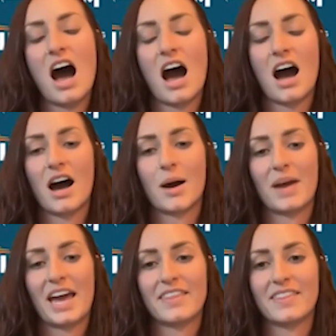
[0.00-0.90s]

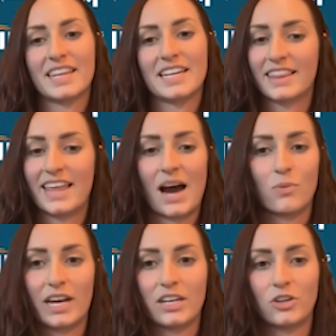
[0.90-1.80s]
And that
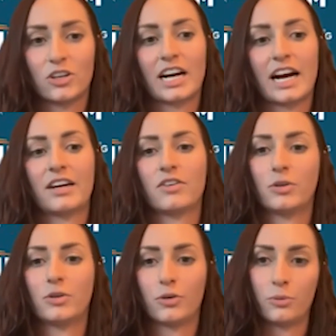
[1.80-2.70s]
way
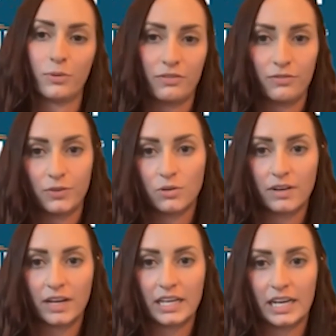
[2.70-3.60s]
you're
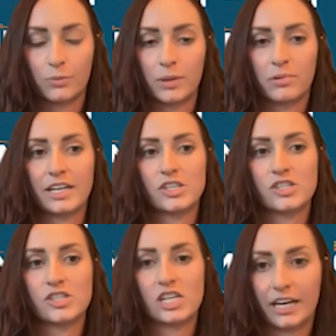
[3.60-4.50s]
refueling and
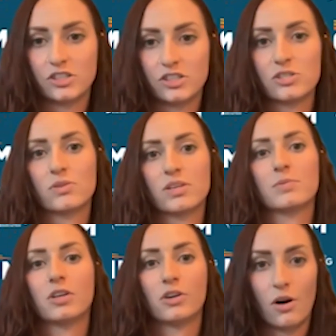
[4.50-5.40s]
replenishing the energy stores,
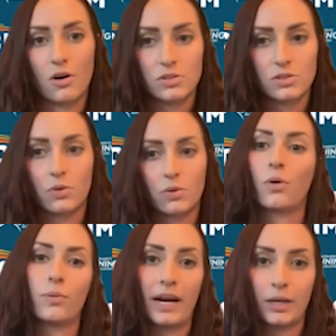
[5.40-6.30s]
but you're also
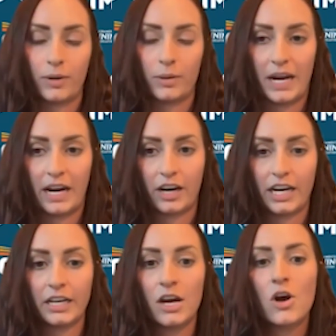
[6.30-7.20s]
already
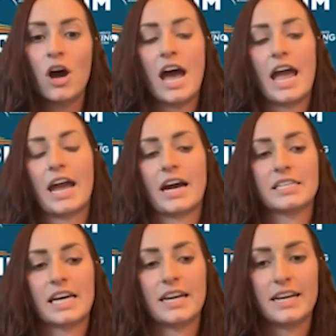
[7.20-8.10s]
repairing.
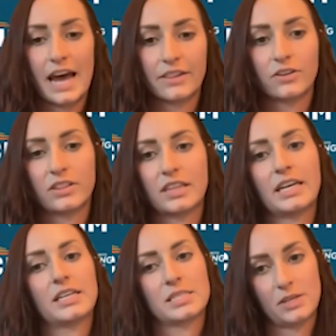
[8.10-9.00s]
And another
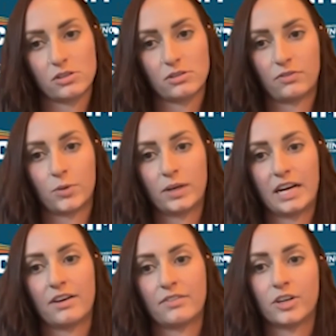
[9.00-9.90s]
thing, especially for
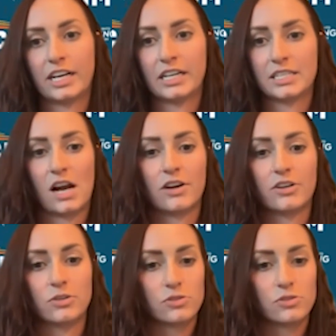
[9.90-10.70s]
recovery, and it's not